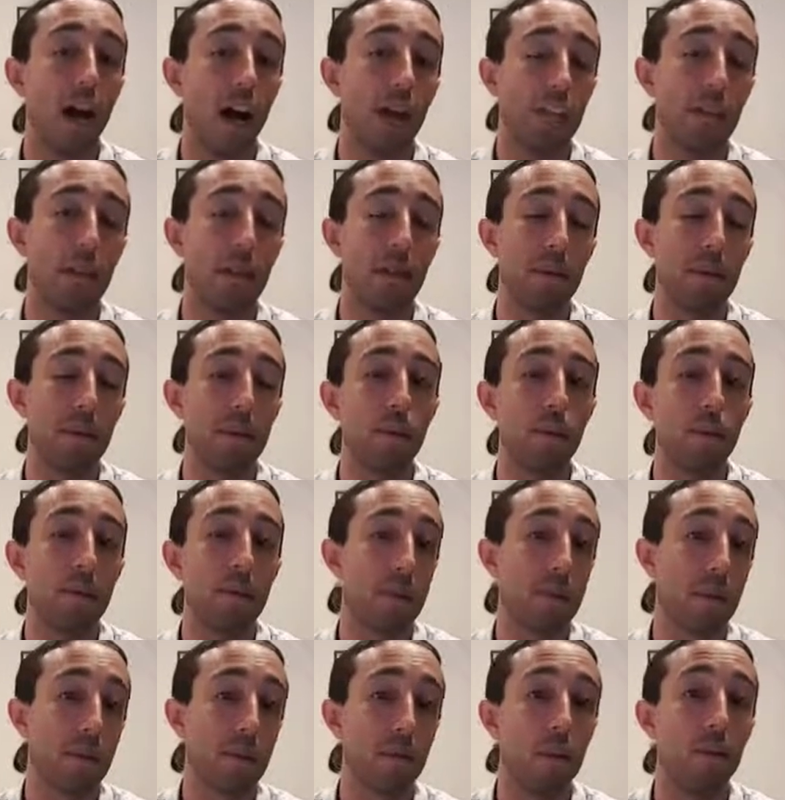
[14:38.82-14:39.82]
other people which may
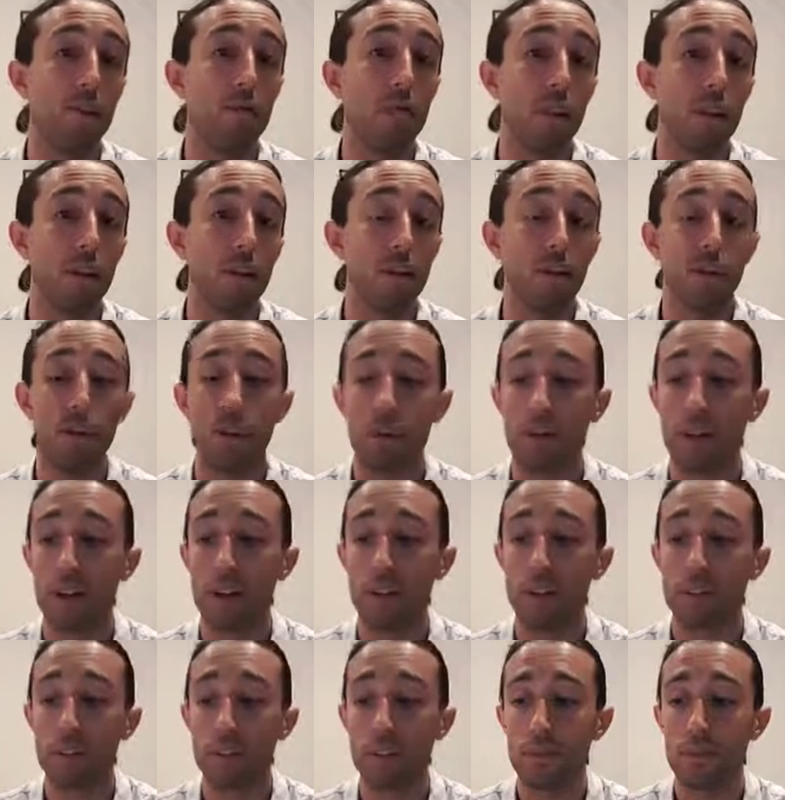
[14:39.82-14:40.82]
be more vulnerable around
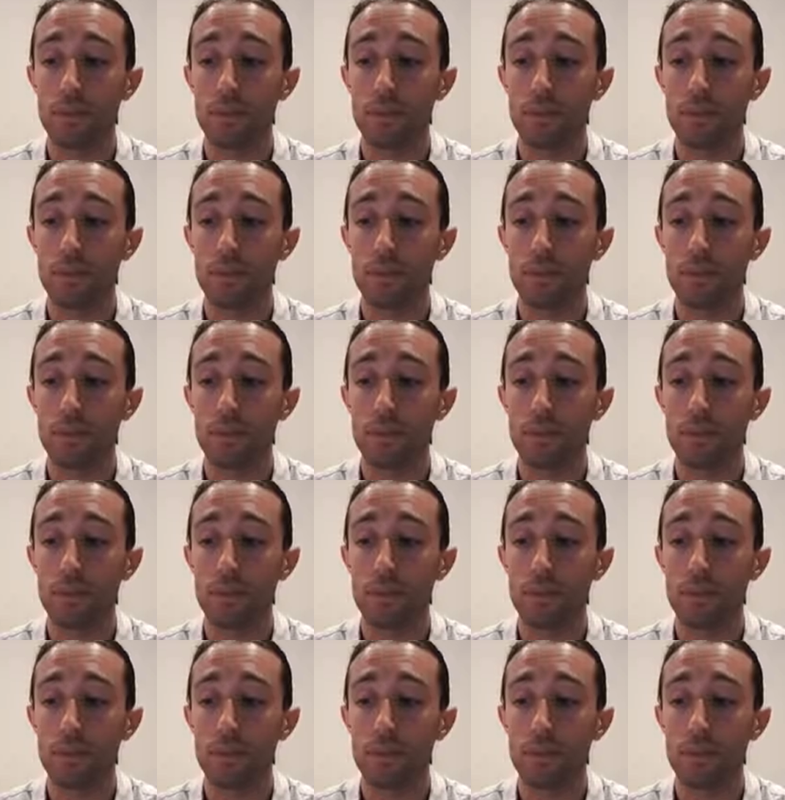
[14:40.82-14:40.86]
you.